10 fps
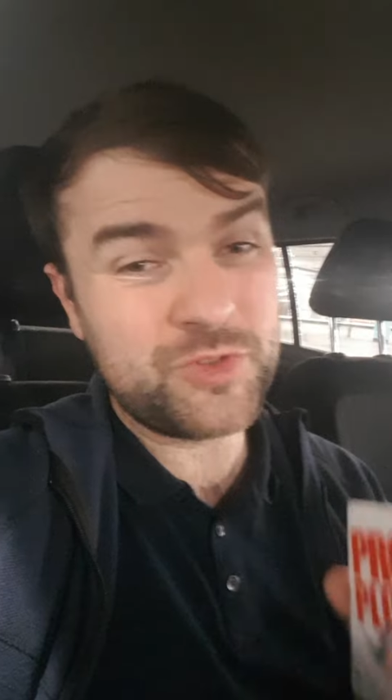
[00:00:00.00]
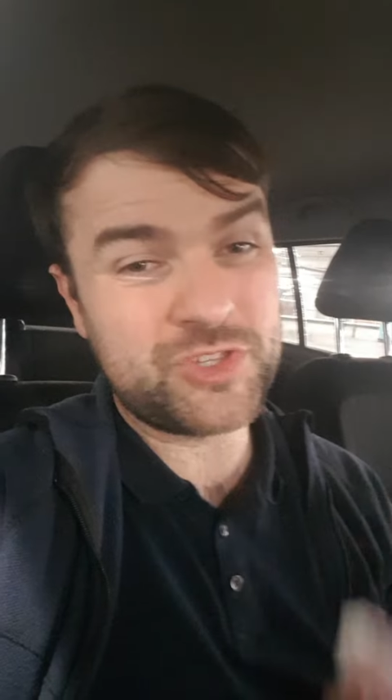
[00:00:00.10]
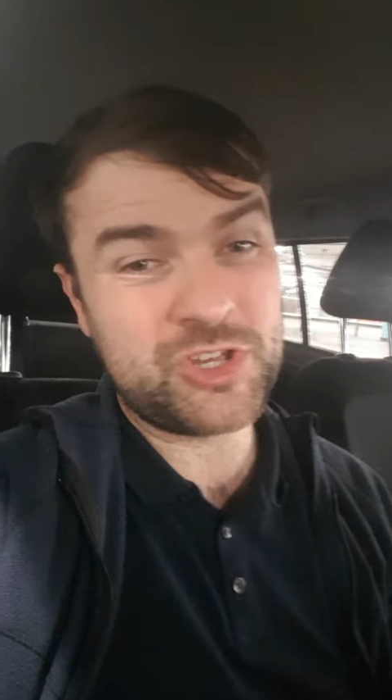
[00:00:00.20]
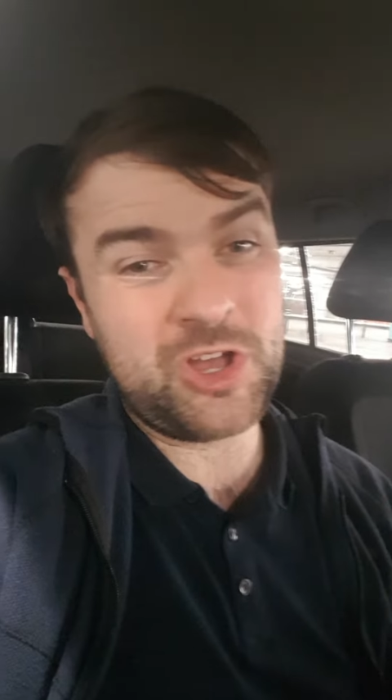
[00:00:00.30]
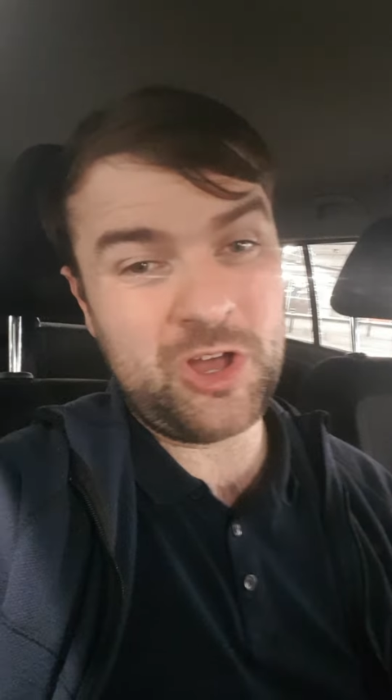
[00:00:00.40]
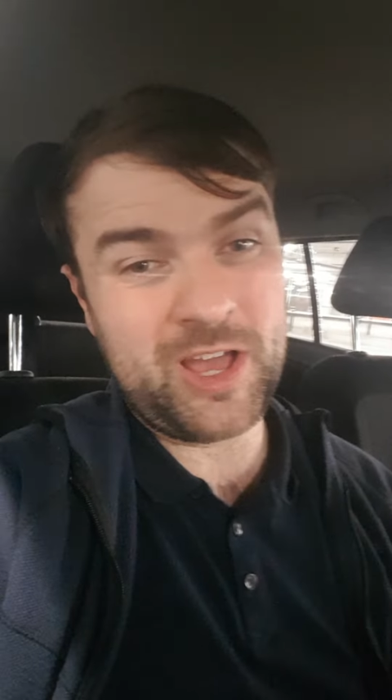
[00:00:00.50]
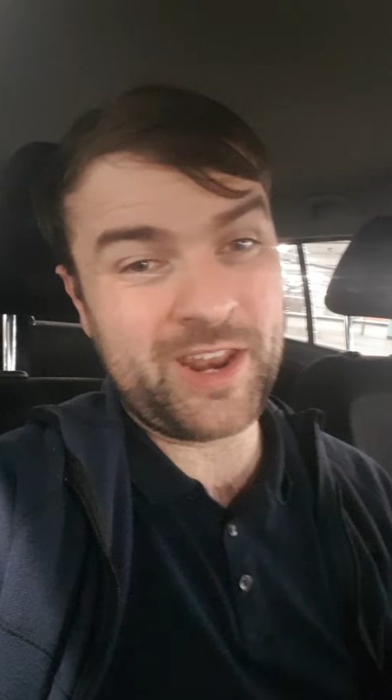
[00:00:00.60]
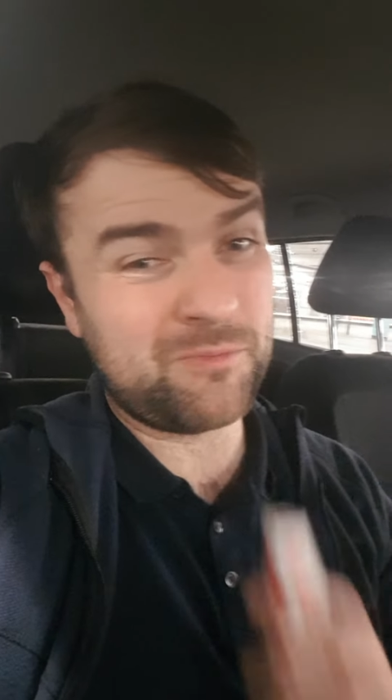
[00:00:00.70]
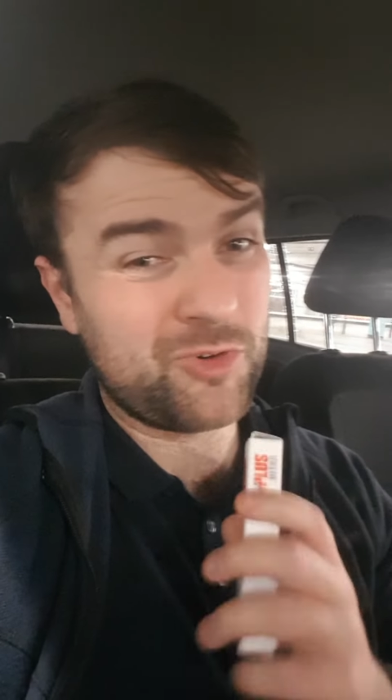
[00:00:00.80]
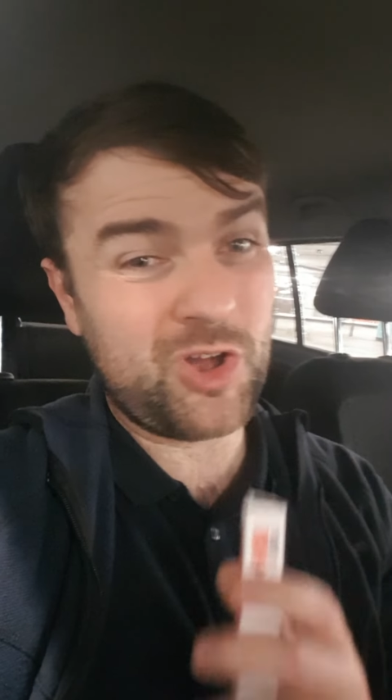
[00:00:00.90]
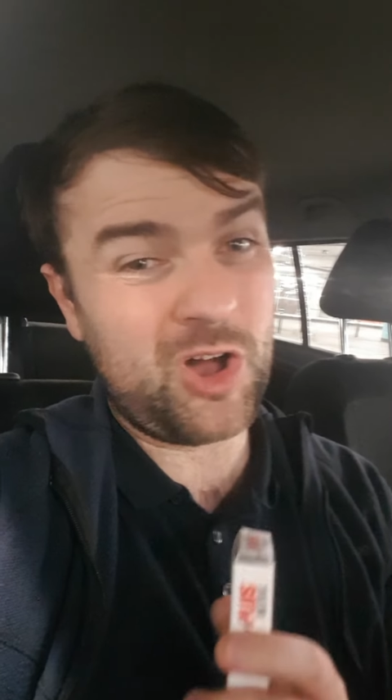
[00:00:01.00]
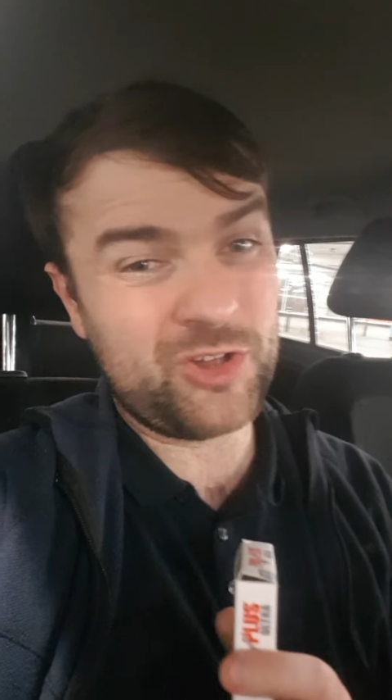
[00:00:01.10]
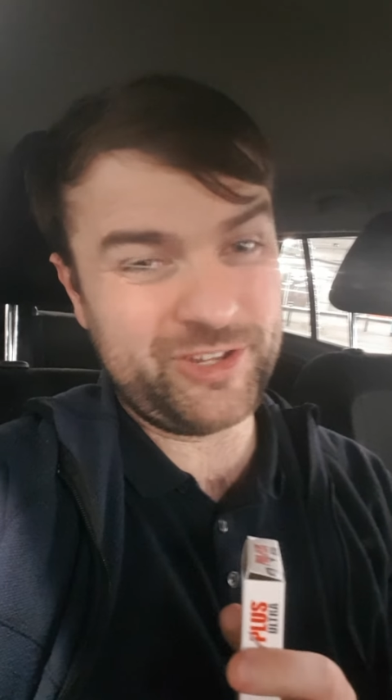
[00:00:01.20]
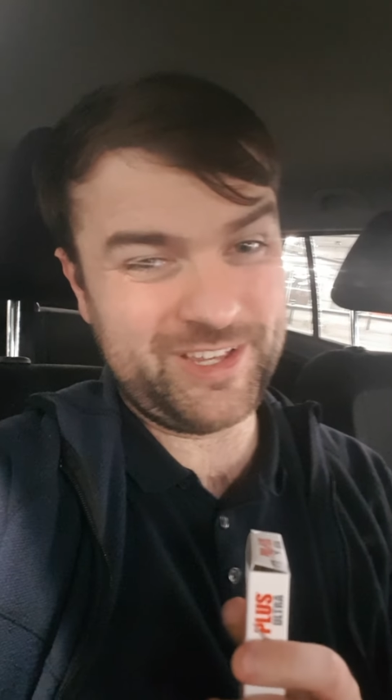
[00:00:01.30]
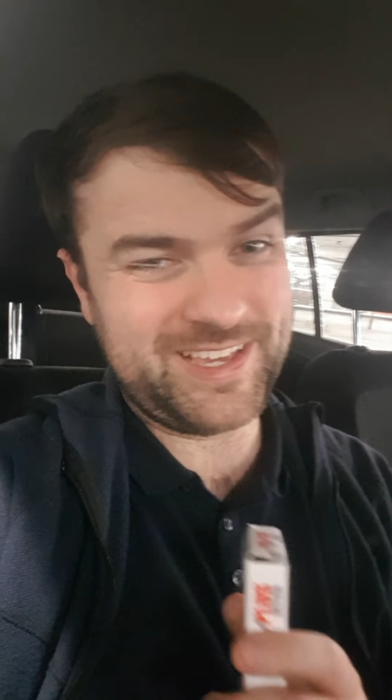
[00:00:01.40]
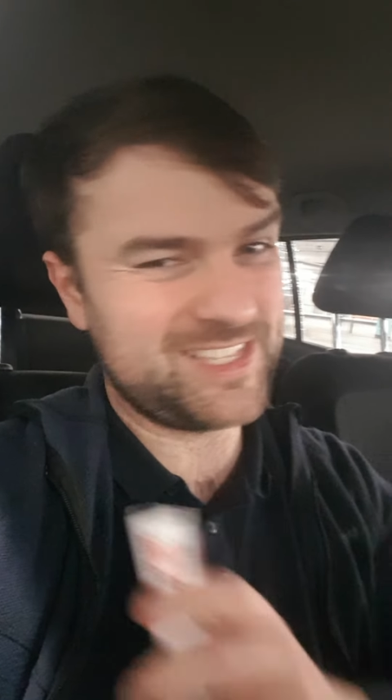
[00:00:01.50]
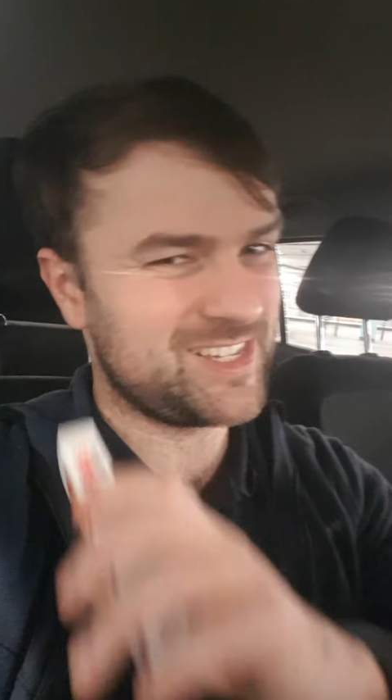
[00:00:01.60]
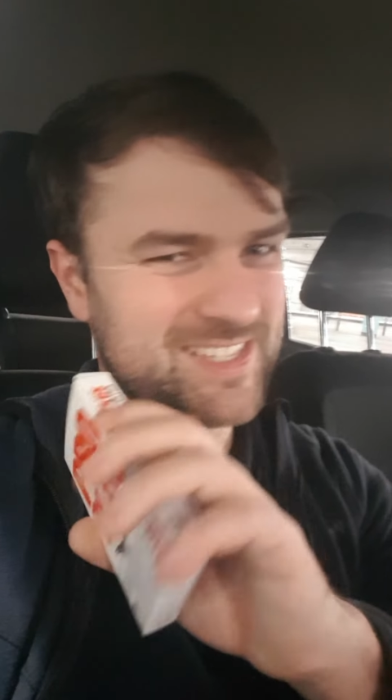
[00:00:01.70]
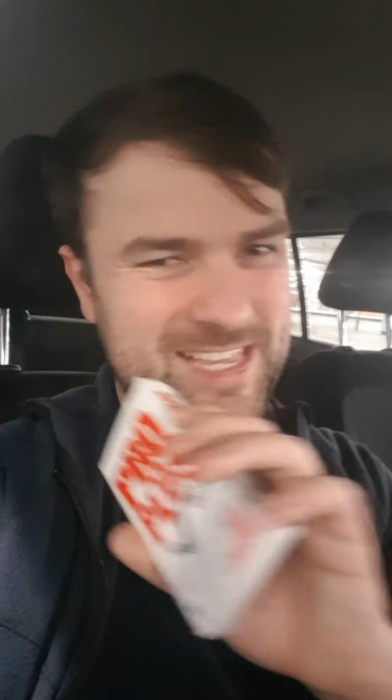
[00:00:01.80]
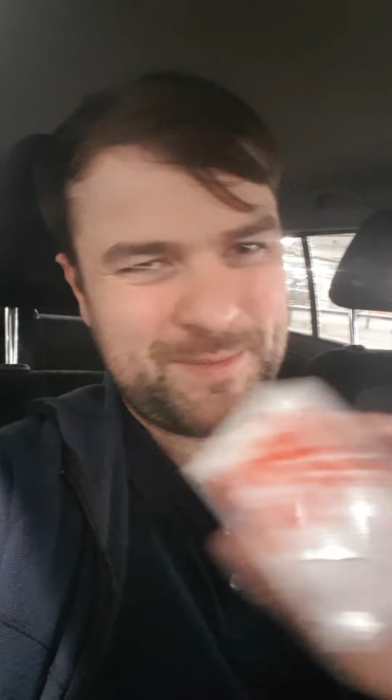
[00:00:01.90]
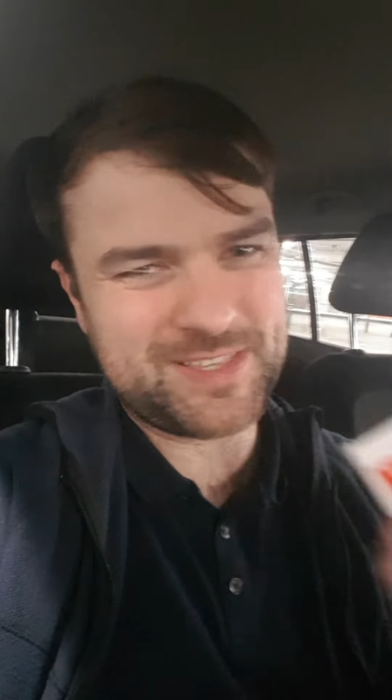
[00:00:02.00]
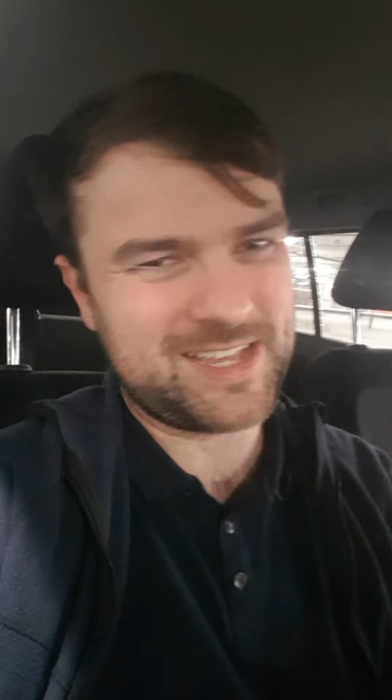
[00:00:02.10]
the tour and I'm recording, it's going to take me